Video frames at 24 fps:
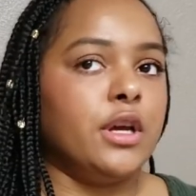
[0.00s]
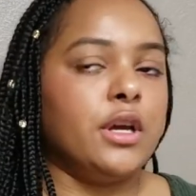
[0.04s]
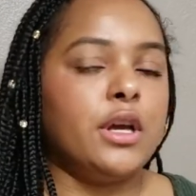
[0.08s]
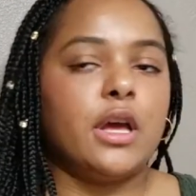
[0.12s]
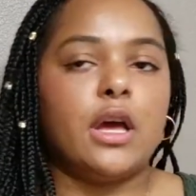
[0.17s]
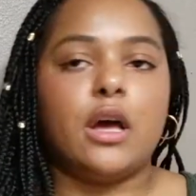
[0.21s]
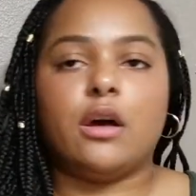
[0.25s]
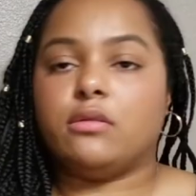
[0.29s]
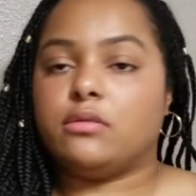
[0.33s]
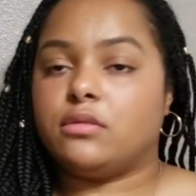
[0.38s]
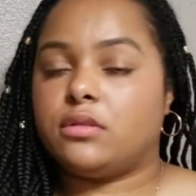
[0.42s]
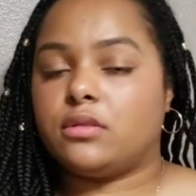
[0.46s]

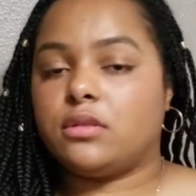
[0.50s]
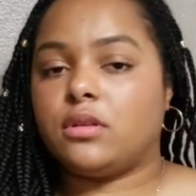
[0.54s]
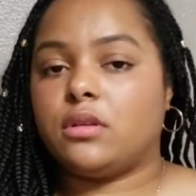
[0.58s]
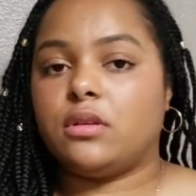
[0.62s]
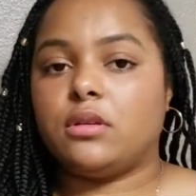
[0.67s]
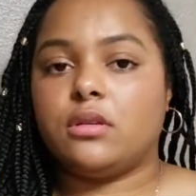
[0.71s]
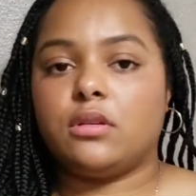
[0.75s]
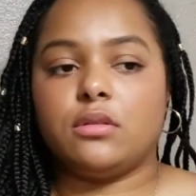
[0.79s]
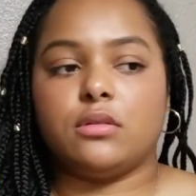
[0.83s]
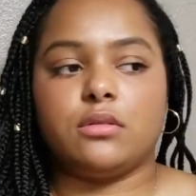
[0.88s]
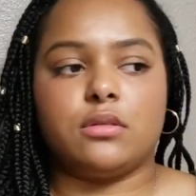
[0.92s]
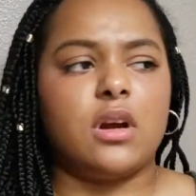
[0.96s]

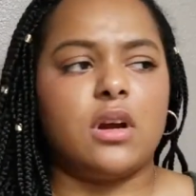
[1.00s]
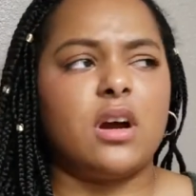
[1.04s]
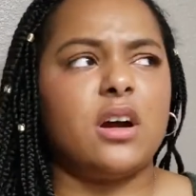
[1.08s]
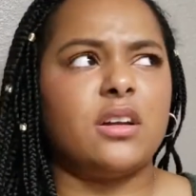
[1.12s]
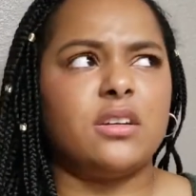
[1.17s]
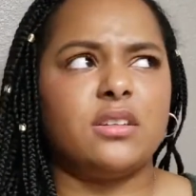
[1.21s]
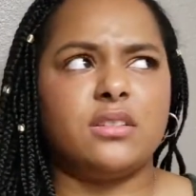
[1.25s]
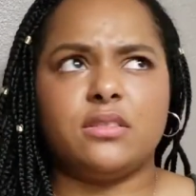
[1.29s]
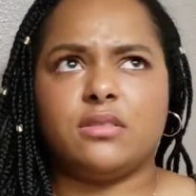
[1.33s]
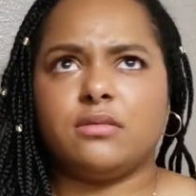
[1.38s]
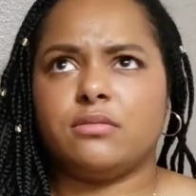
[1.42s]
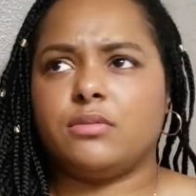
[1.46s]
Elsa or
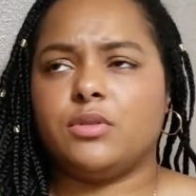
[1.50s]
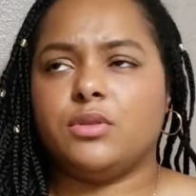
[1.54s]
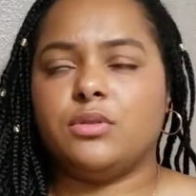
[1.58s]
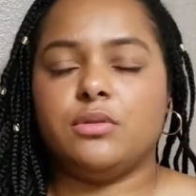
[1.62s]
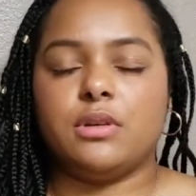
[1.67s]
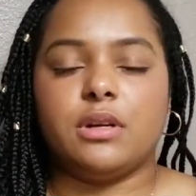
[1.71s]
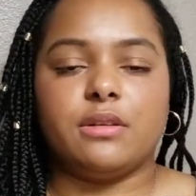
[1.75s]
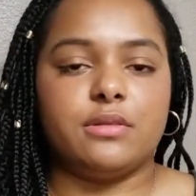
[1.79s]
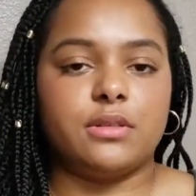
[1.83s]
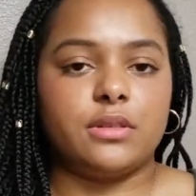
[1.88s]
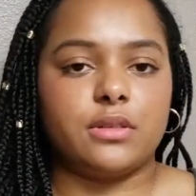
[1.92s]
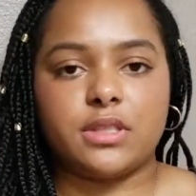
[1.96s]
Anna or
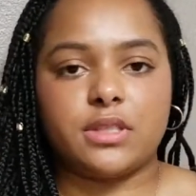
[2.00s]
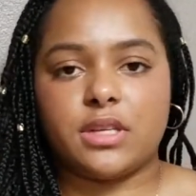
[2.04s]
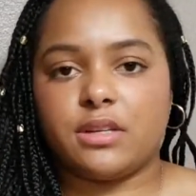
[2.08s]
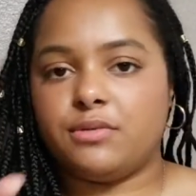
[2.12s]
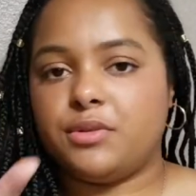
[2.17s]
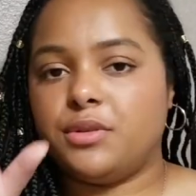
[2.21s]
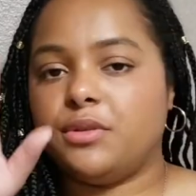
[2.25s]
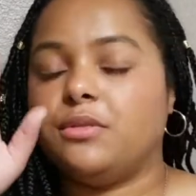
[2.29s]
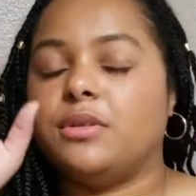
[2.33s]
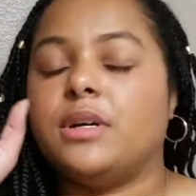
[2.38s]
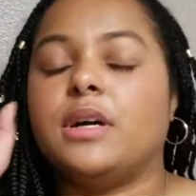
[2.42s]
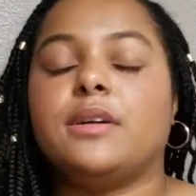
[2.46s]
whoever saved
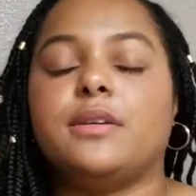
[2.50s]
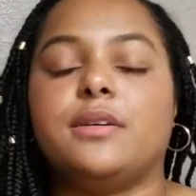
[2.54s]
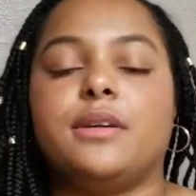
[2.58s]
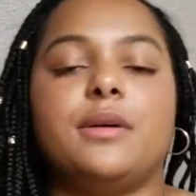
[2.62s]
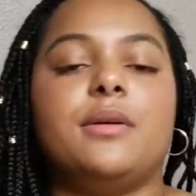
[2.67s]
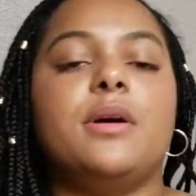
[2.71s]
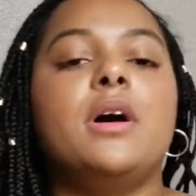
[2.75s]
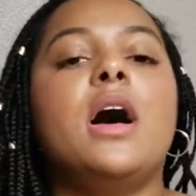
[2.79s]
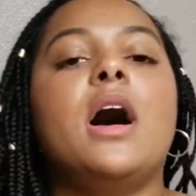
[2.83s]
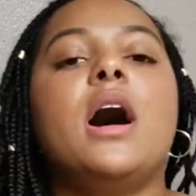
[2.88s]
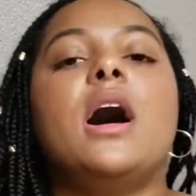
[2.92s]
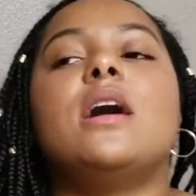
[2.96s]
who, I don't know.
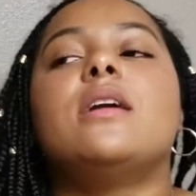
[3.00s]
Um,